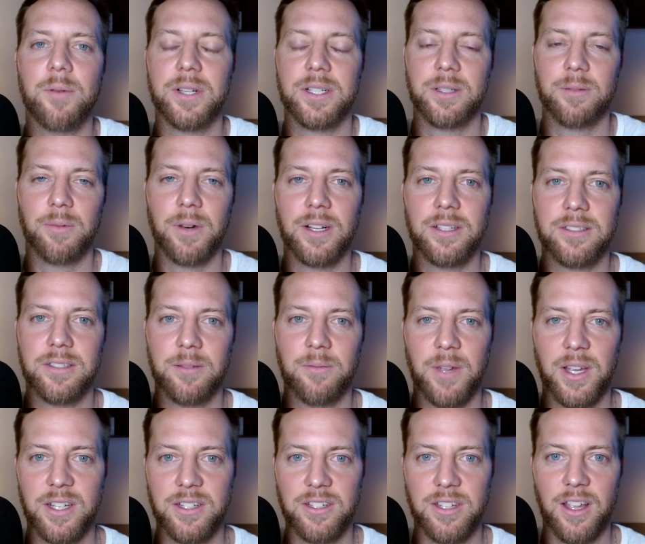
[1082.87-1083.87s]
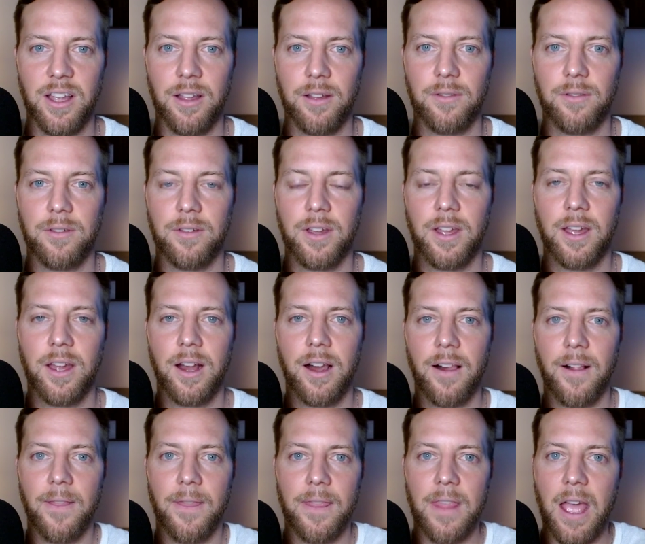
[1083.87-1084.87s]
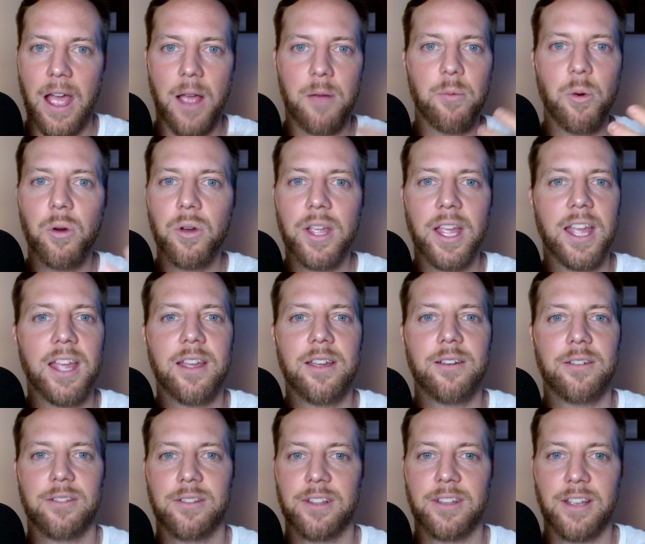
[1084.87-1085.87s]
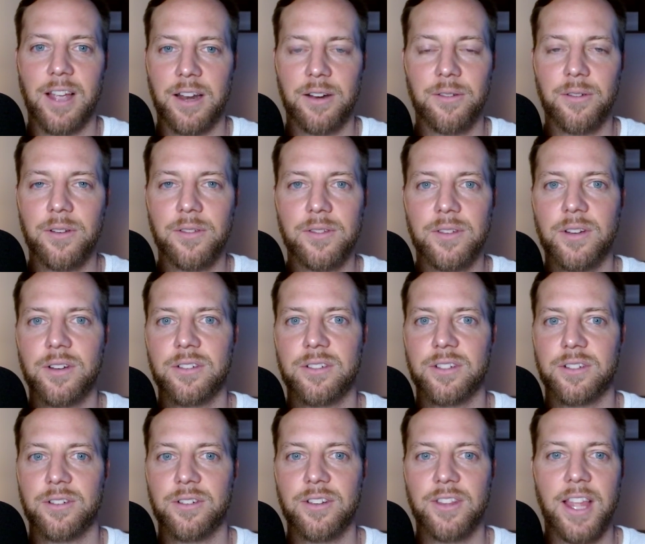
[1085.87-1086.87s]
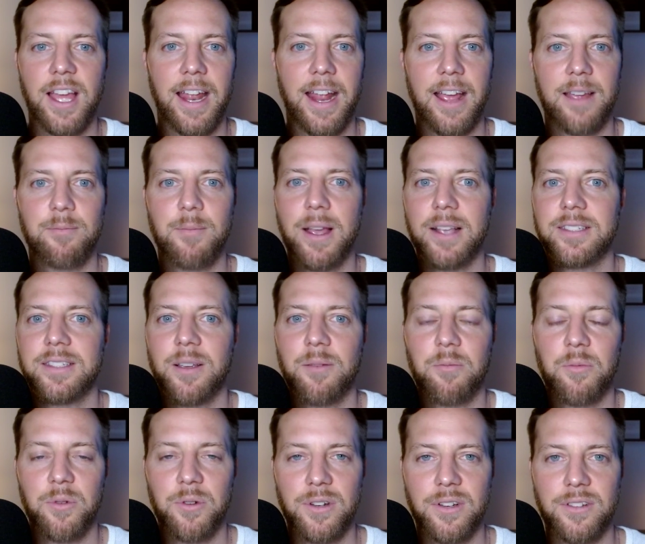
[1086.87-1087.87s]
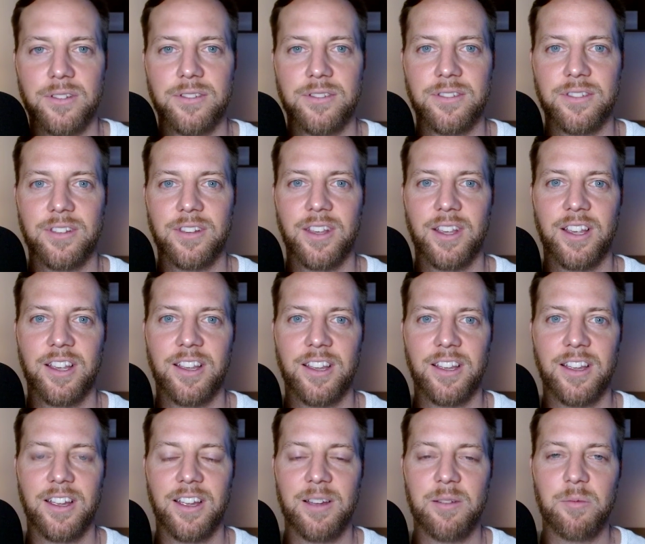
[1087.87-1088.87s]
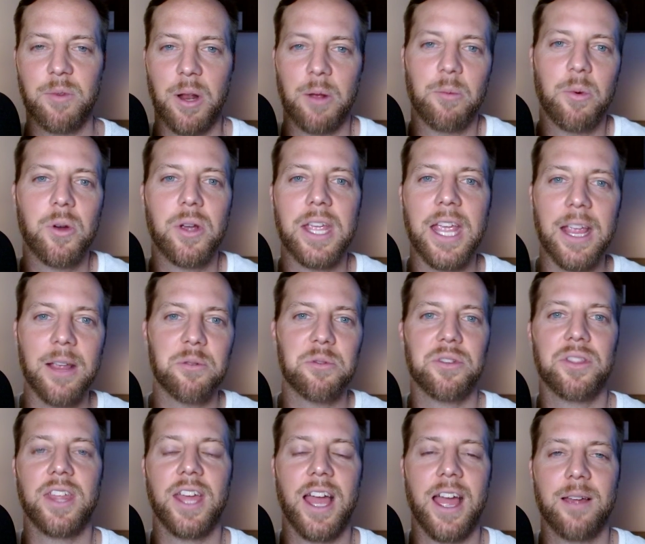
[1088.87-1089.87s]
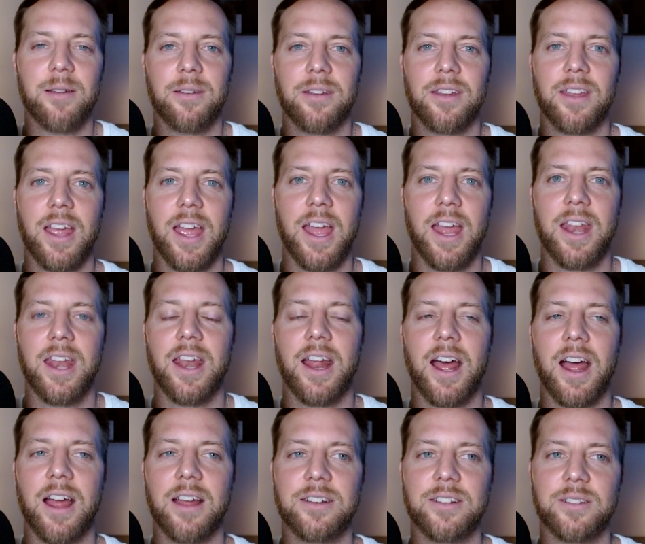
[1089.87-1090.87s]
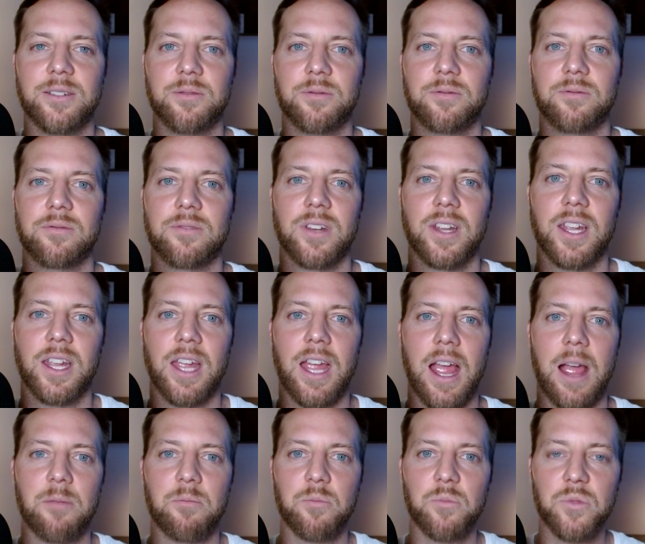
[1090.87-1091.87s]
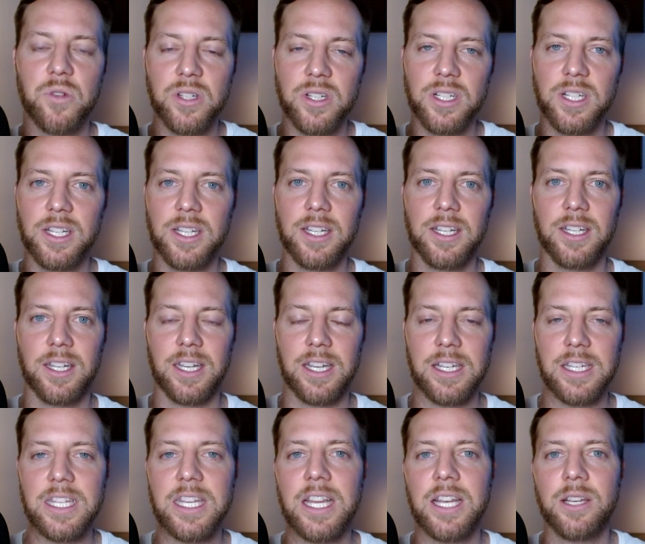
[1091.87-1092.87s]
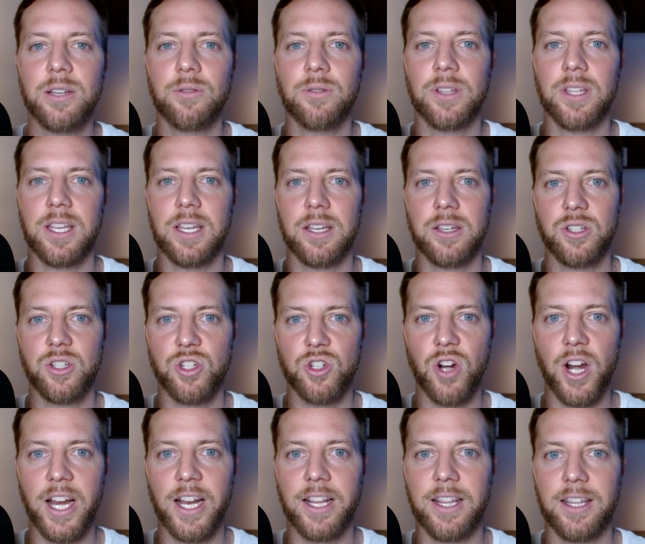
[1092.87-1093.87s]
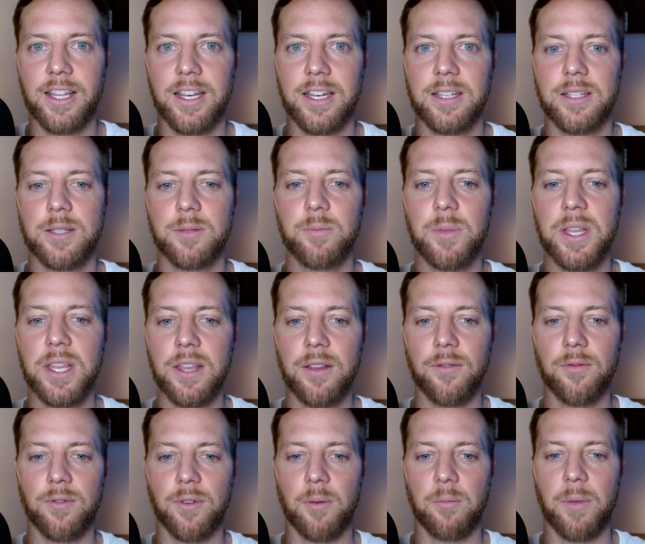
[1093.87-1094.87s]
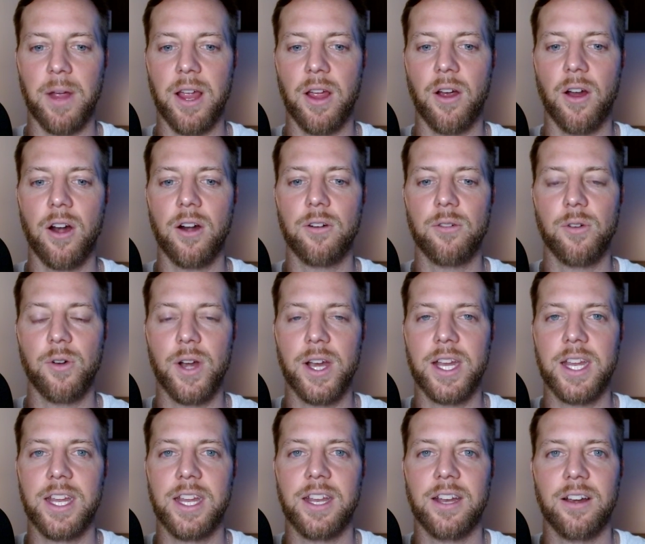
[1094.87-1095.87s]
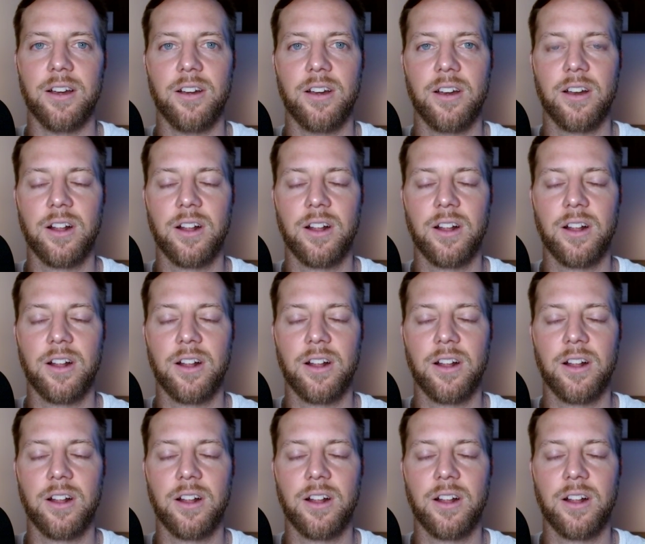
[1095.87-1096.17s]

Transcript: expressing myself. I'm okay. Like, I don't know if you just heard that. I mess up words, but I'm okay with that. And I just am continually strengthening, speaking from my heart right here,